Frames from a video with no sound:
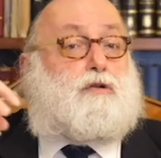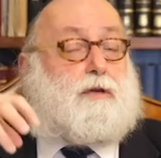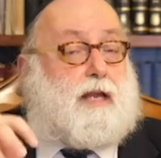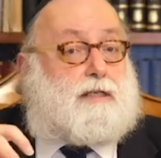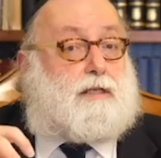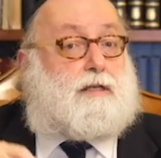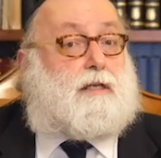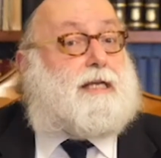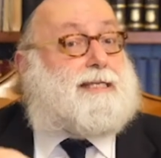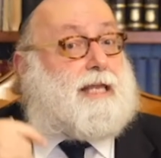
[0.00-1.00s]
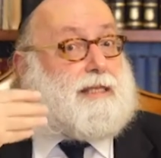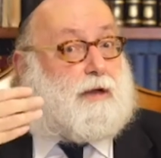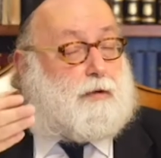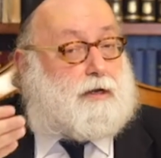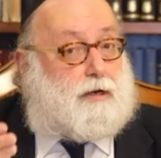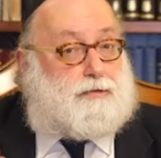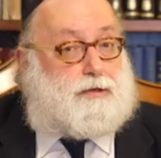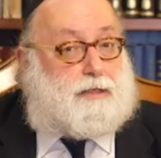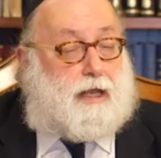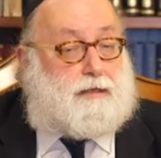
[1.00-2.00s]
creates it to the extent that we can
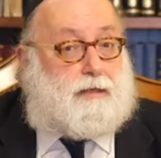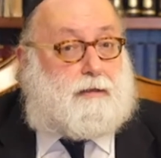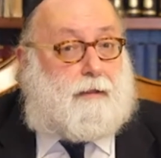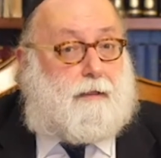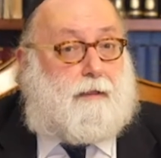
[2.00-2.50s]
understand it,